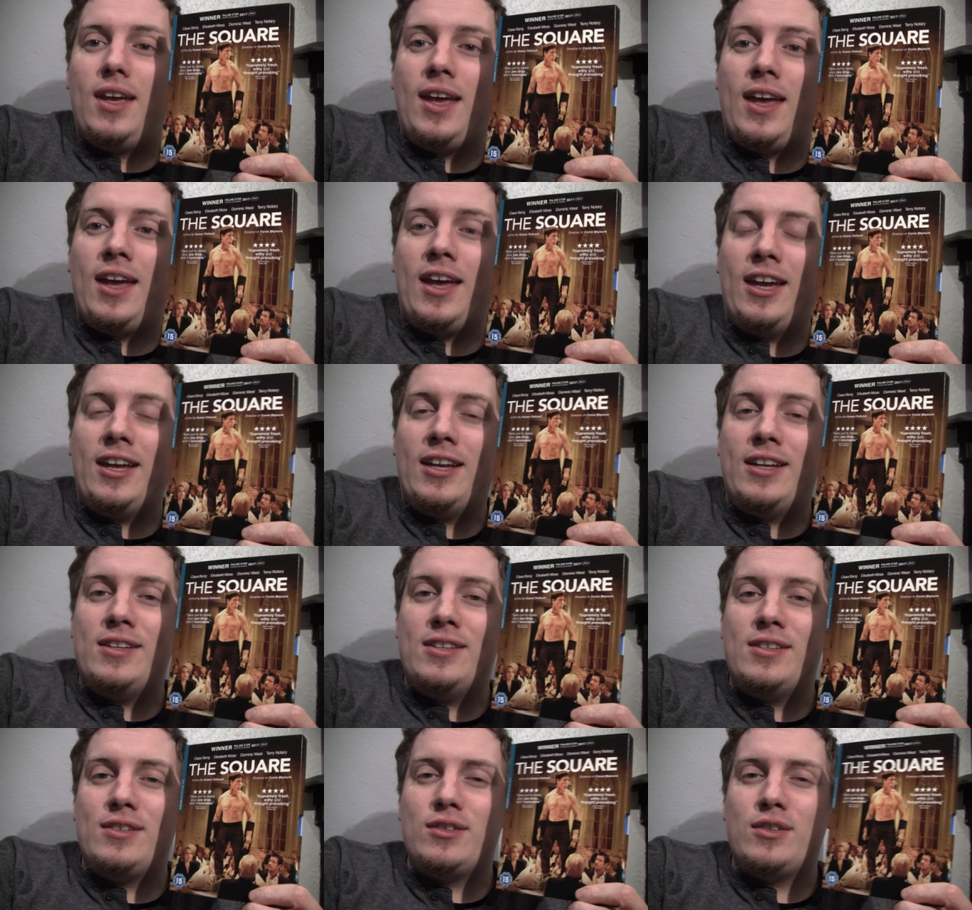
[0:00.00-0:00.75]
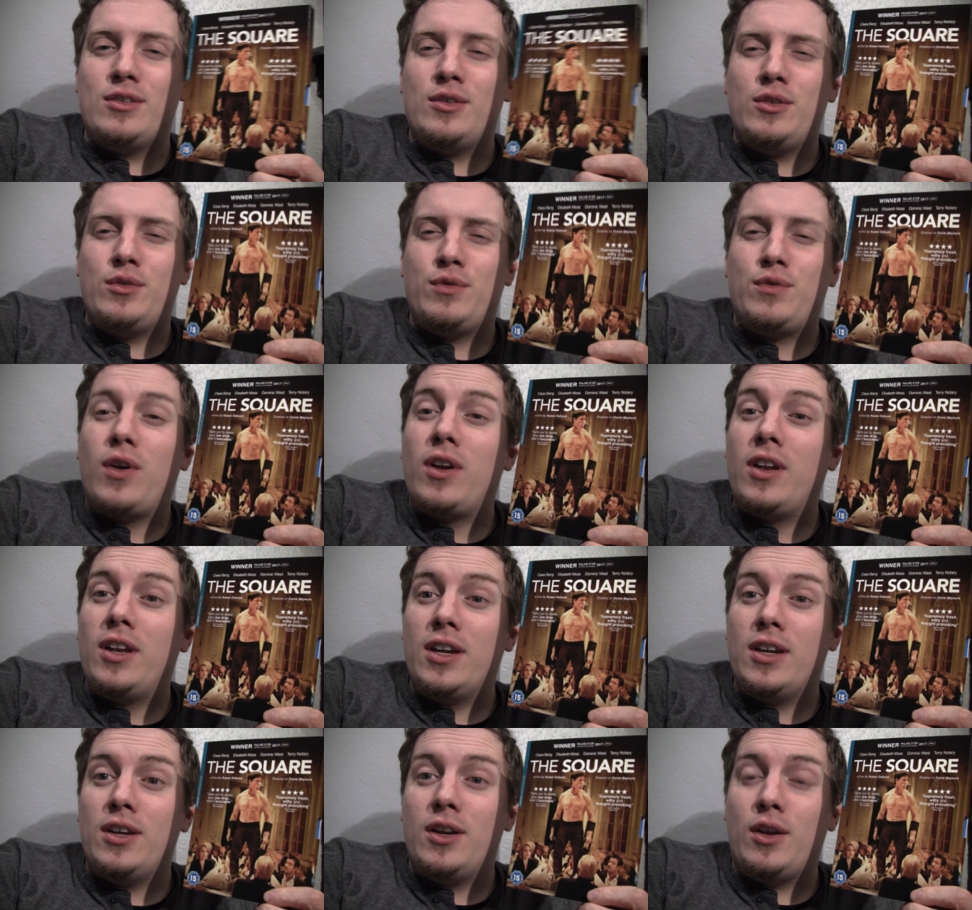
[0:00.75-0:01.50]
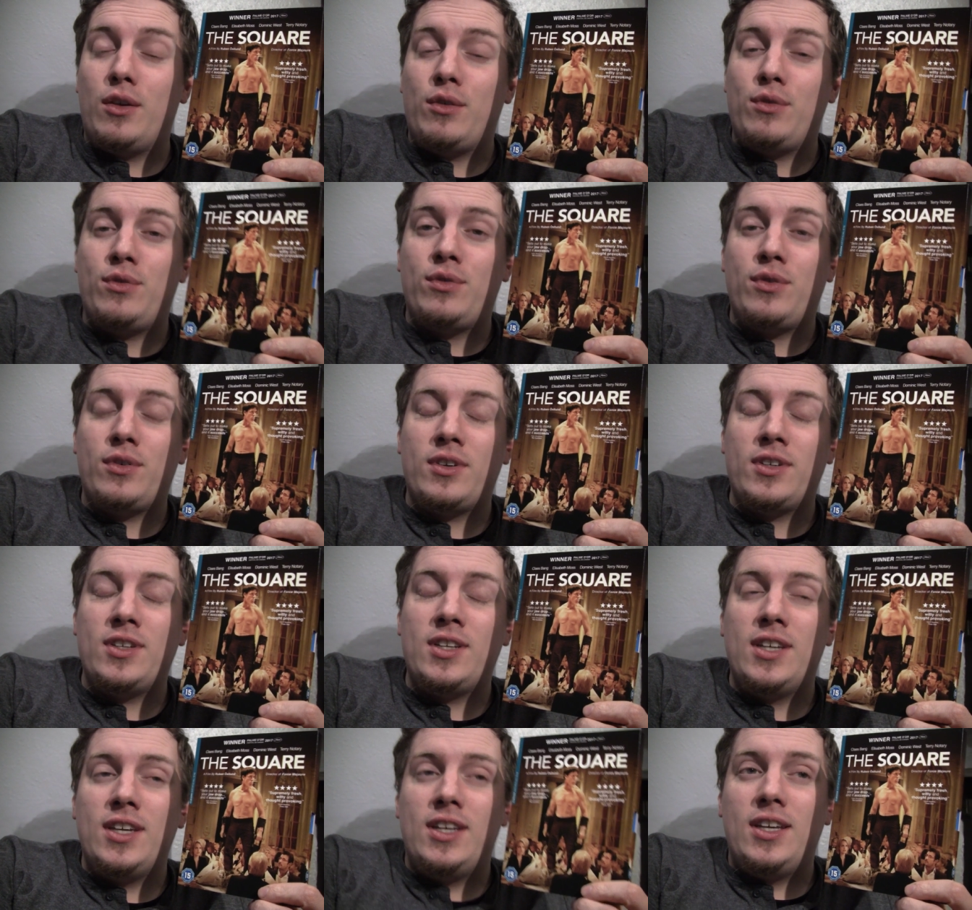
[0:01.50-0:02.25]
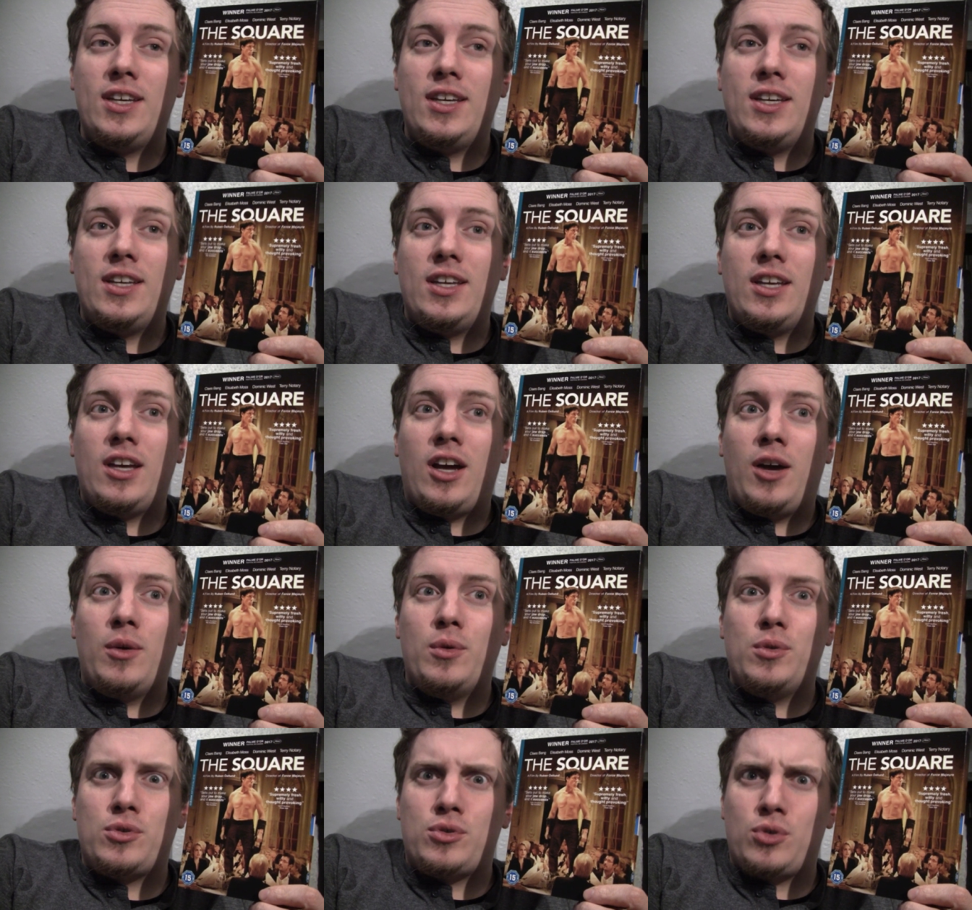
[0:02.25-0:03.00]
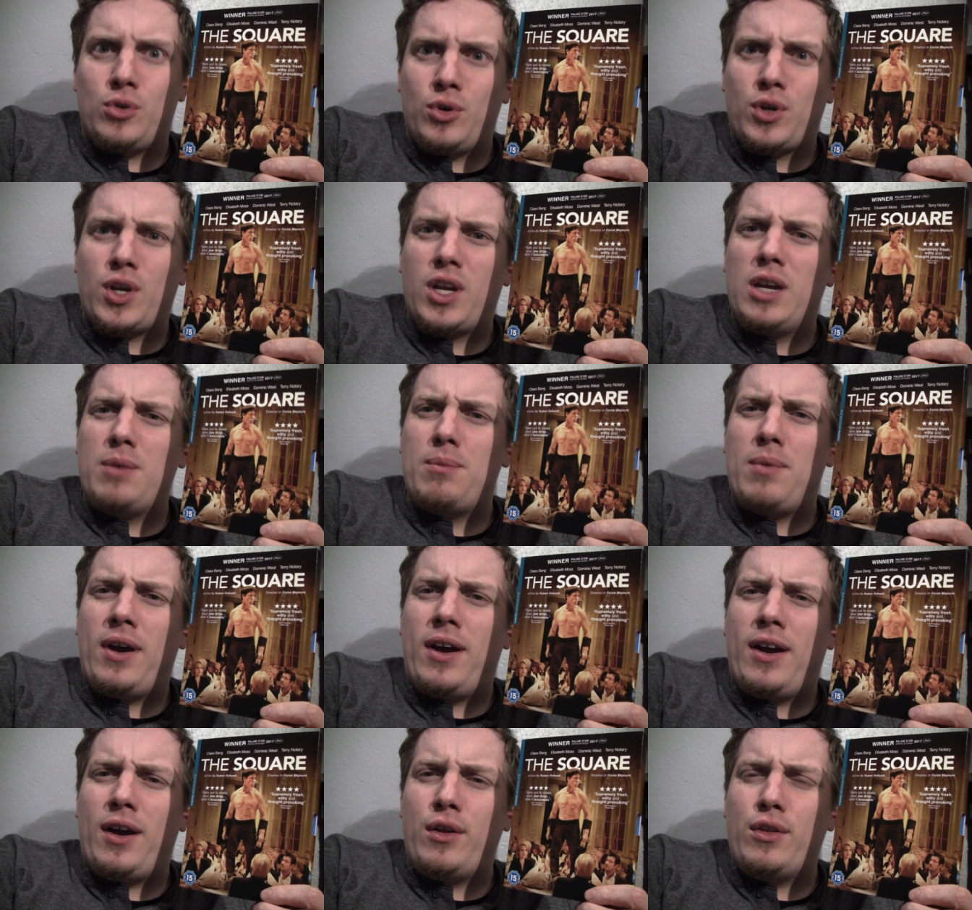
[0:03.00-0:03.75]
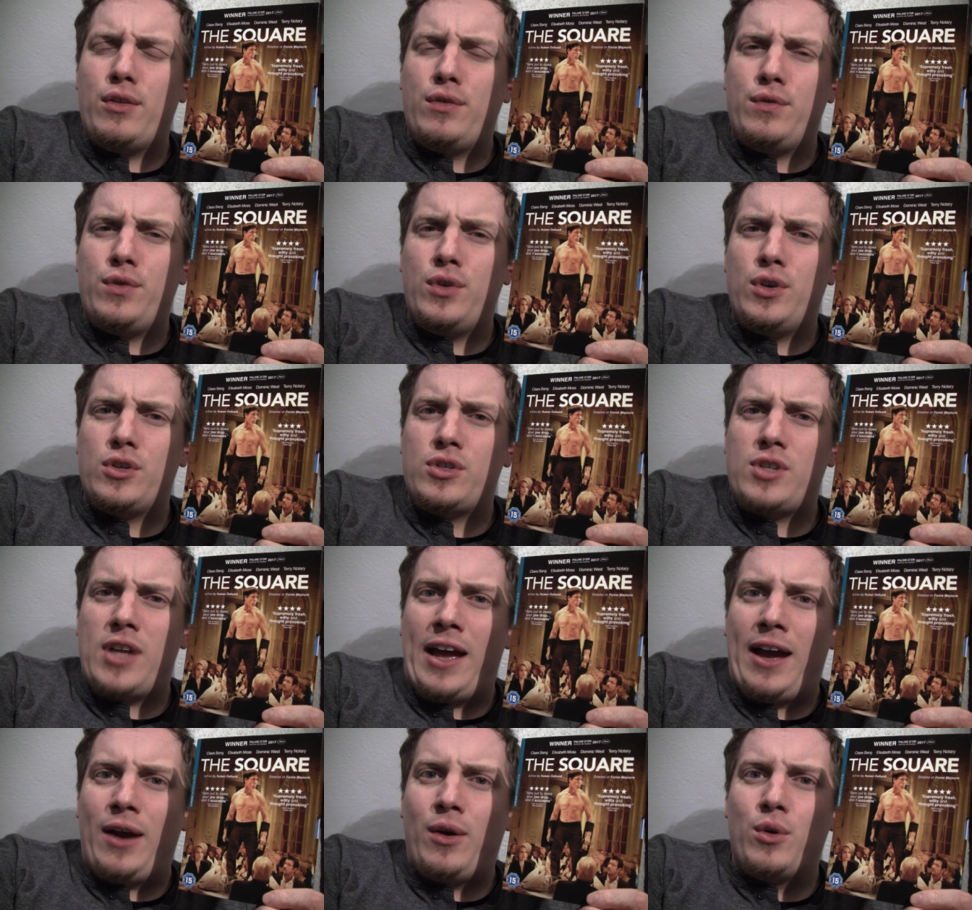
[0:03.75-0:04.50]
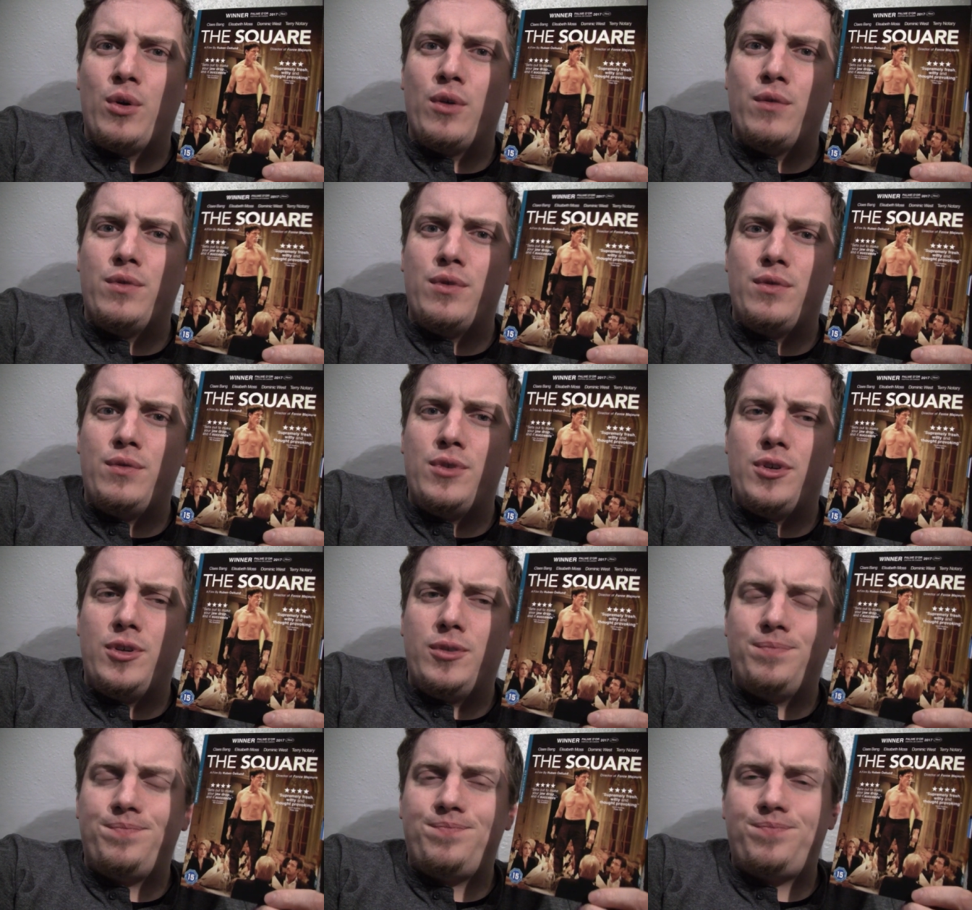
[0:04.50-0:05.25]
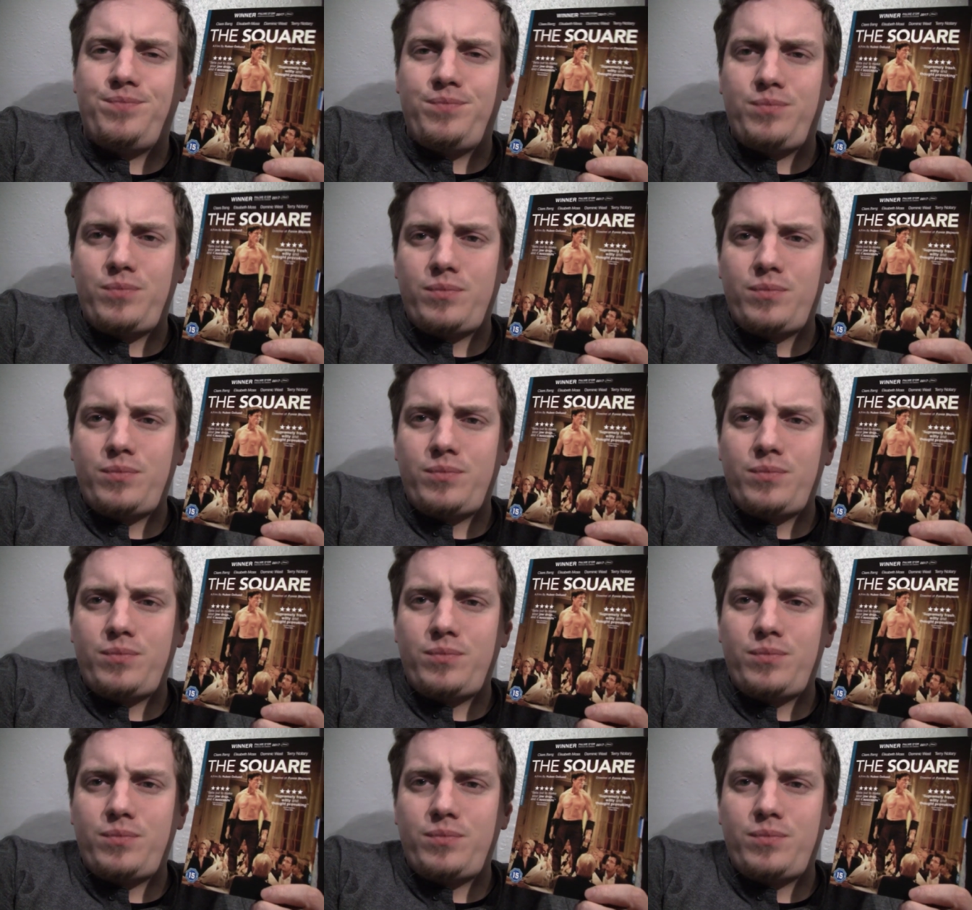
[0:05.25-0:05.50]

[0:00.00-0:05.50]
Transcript: And uh, funnily enough, I was talking about how the first hour of the film